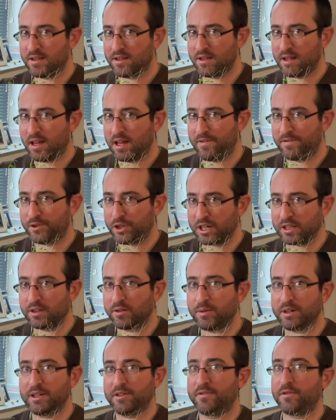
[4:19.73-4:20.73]
I've checked the
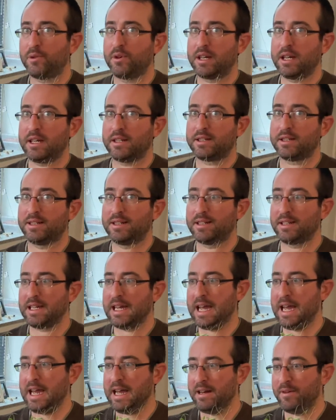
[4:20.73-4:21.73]
weather forecast
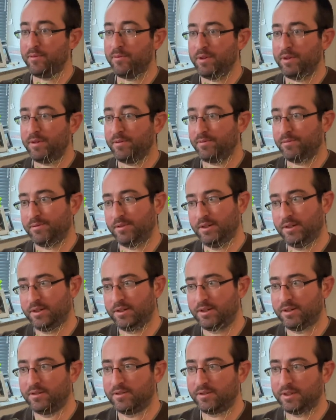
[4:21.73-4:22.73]
and
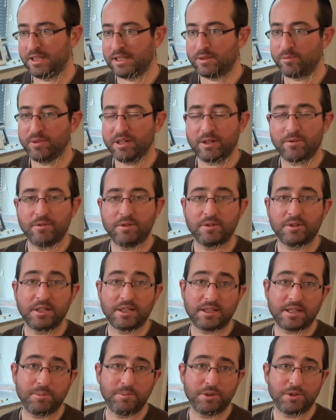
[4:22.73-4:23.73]
this week we'll get
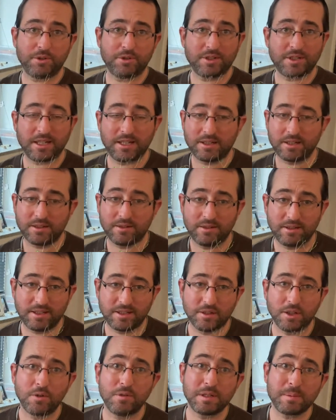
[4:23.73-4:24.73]
temperatures as
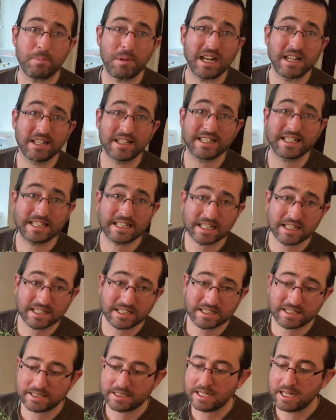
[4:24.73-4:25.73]
low as
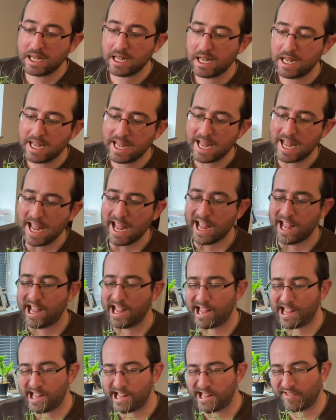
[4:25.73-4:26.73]
-6.
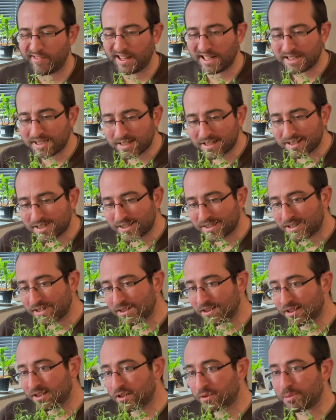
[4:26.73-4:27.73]
And that's a
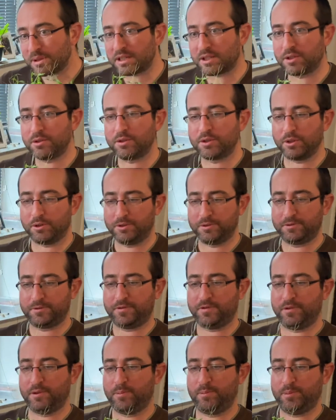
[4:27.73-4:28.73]
little bit too cold
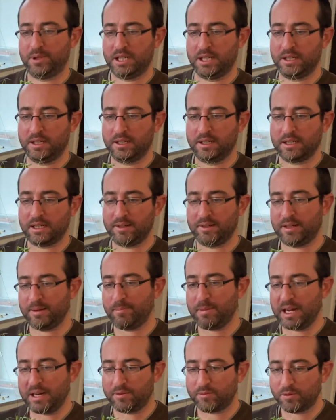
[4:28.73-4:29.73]
for peas. It
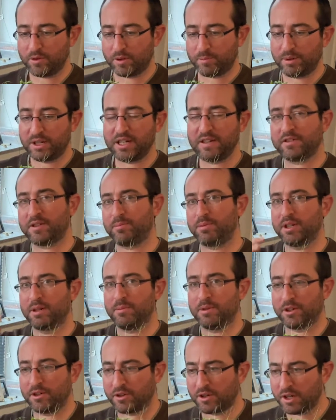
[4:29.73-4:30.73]
might work, but you have to put them
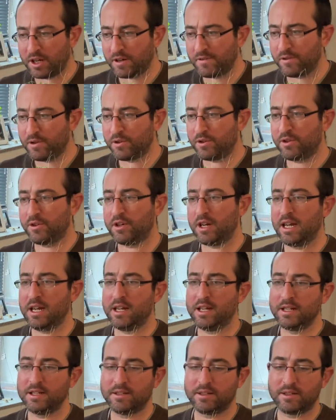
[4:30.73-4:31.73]
under cover,
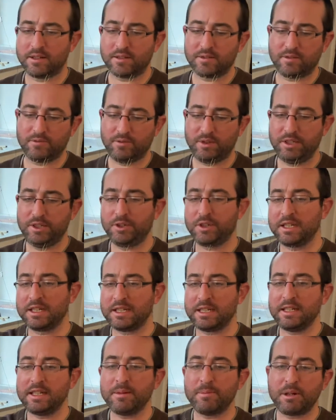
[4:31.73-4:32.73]
and you can see
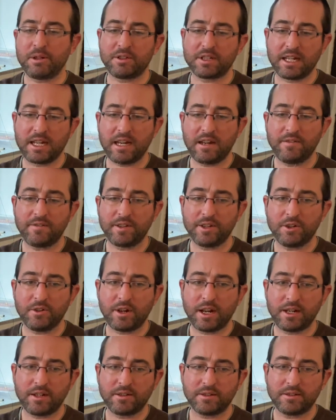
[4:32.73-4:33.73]
the amount I have here.
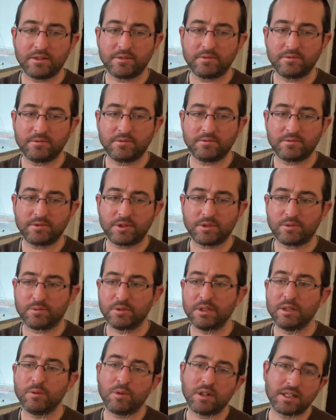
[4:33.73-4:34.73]
I don't
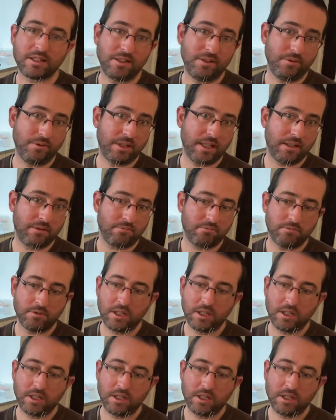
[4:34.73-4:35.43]
really want to do that,